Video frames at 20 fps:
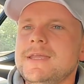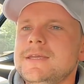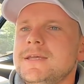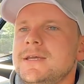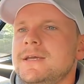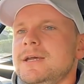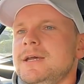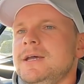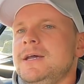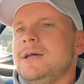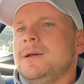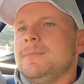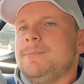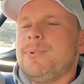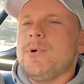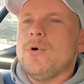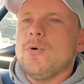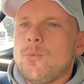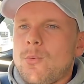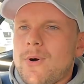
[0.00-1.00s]

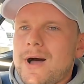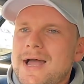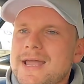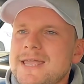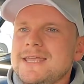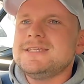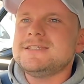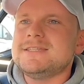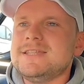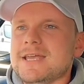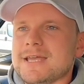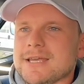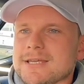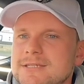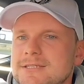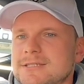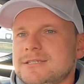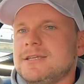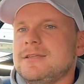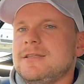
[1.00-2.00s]
But why is
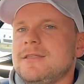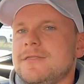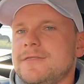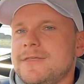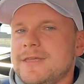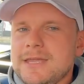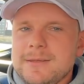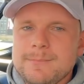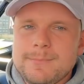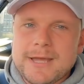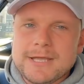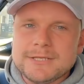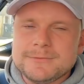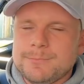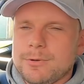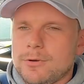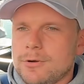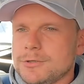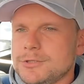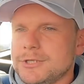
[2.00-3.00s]
this the best
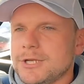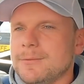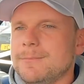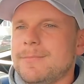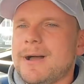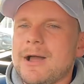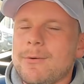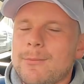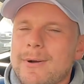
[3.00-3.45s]
Porsche you can buy?